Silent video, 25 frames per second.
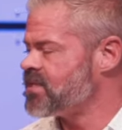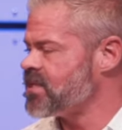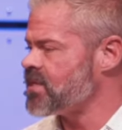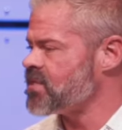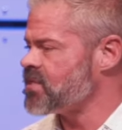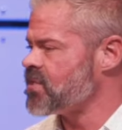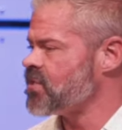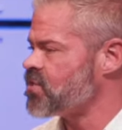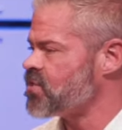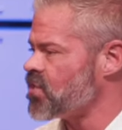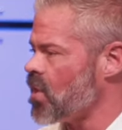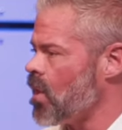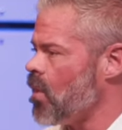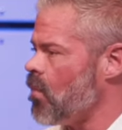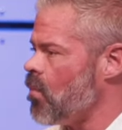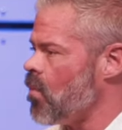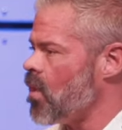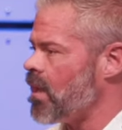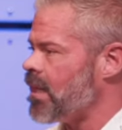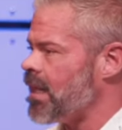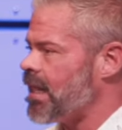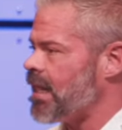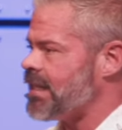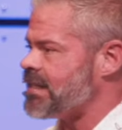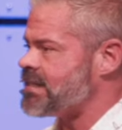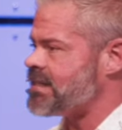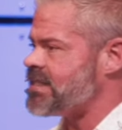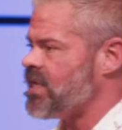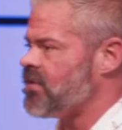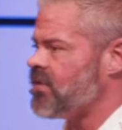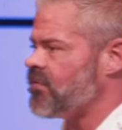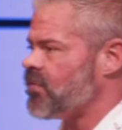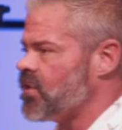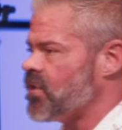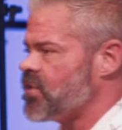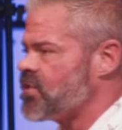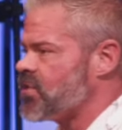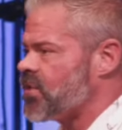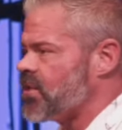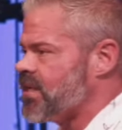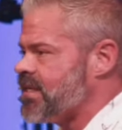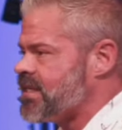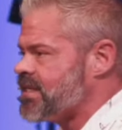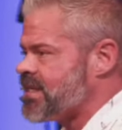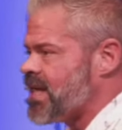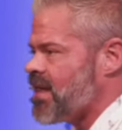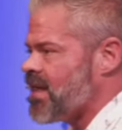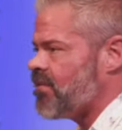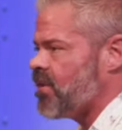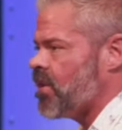And it says in Psalm 119,
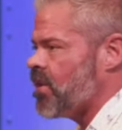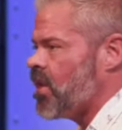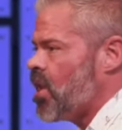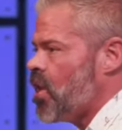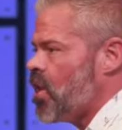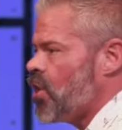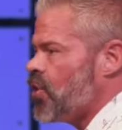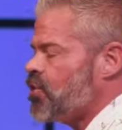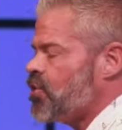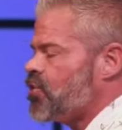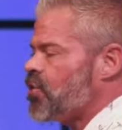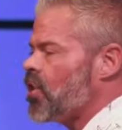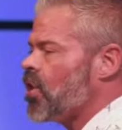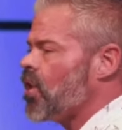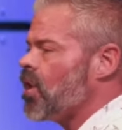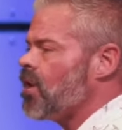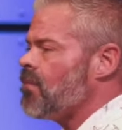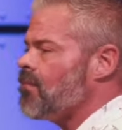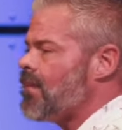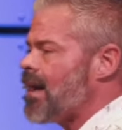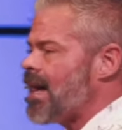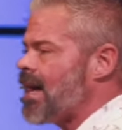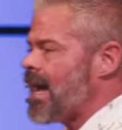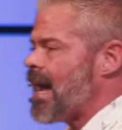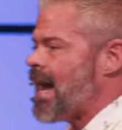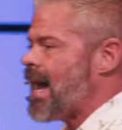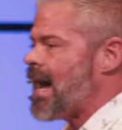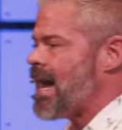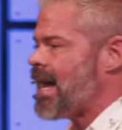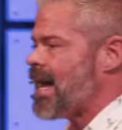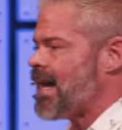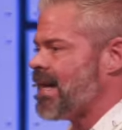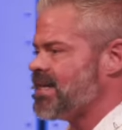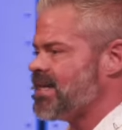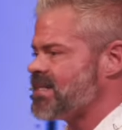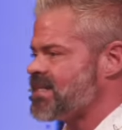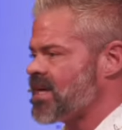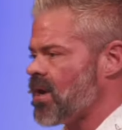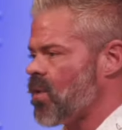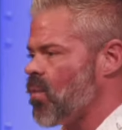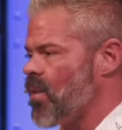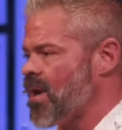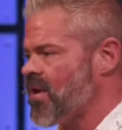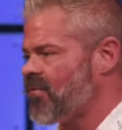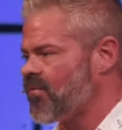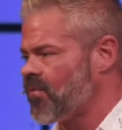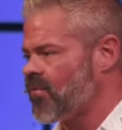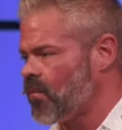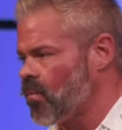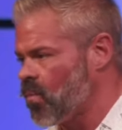verse 37 Turn my
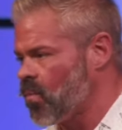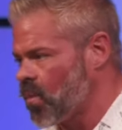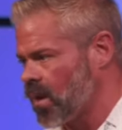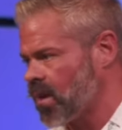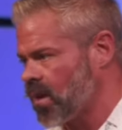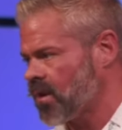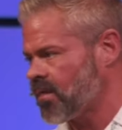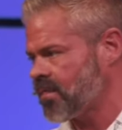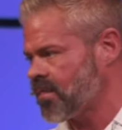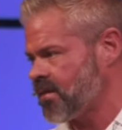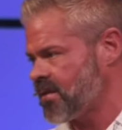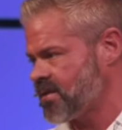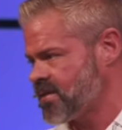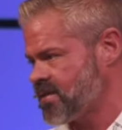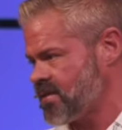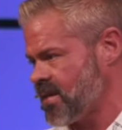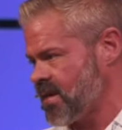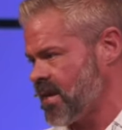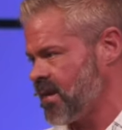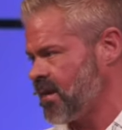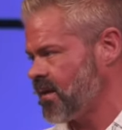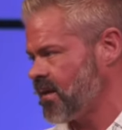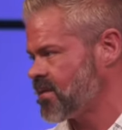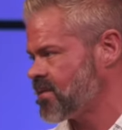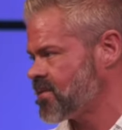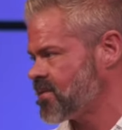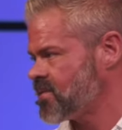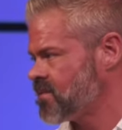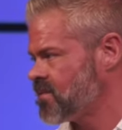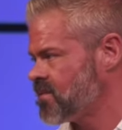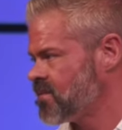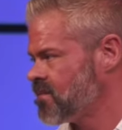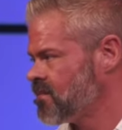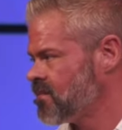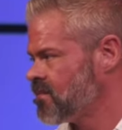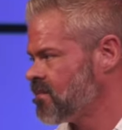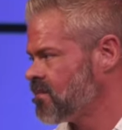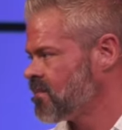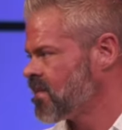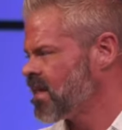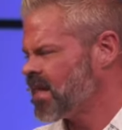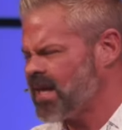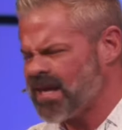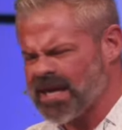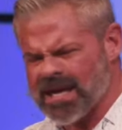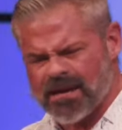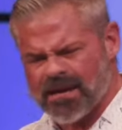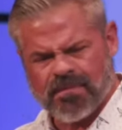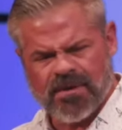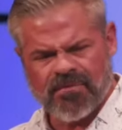eyes away from worthless things,
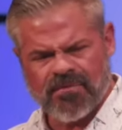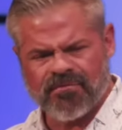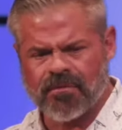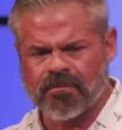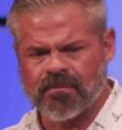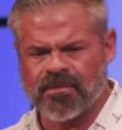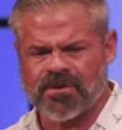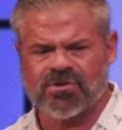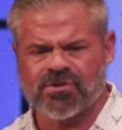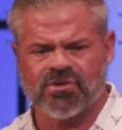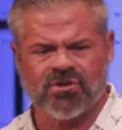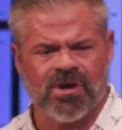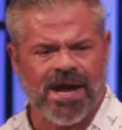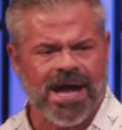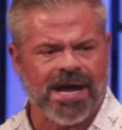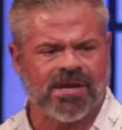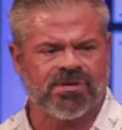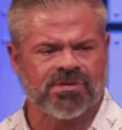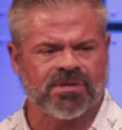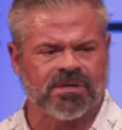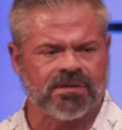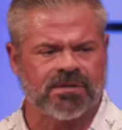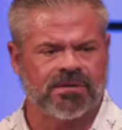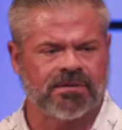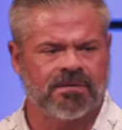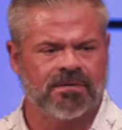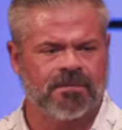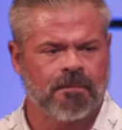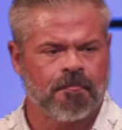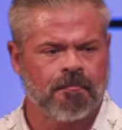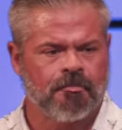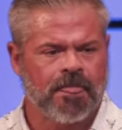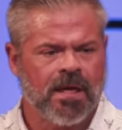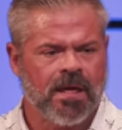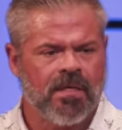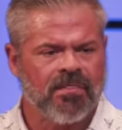keep me from distraction,